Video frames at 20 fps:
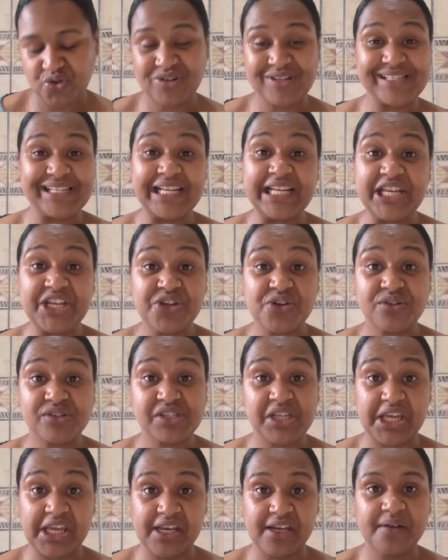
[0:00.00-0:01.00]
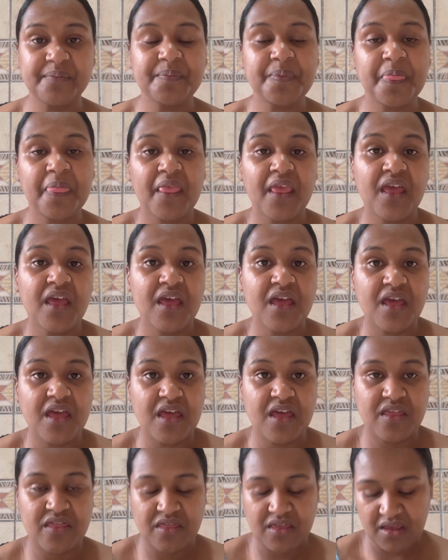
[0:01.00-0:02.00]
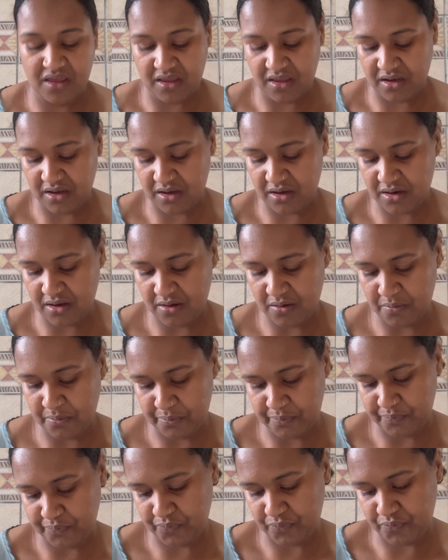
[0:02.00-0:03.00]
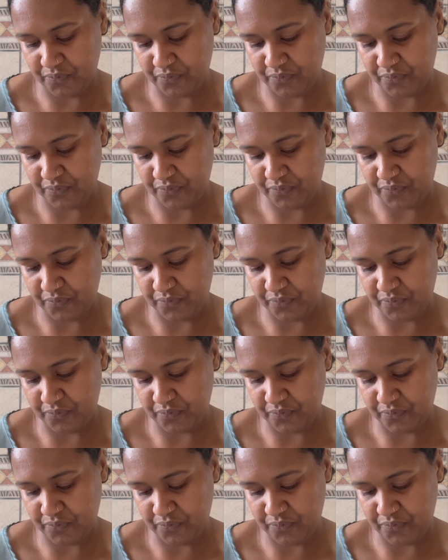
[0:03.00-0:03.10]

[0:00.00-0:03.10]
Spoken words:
just clean your skin and then